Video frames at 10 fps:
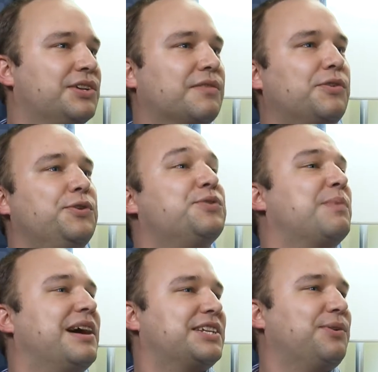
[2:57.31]
So if you use
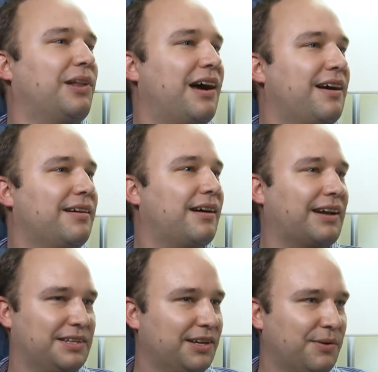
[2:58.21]
MySQLi, I
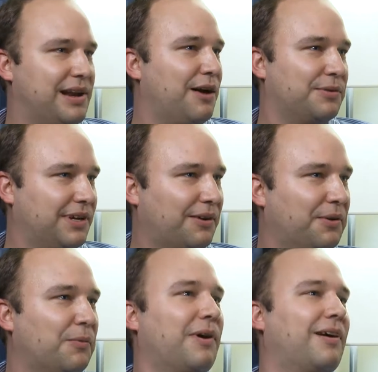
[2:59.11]
can tell you right now it's not
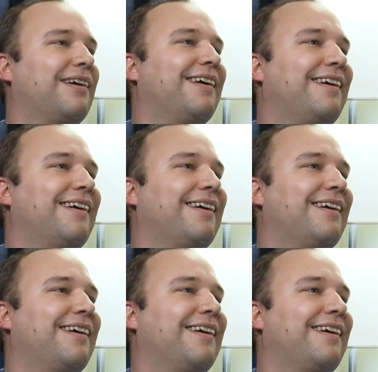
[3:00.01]
going to work.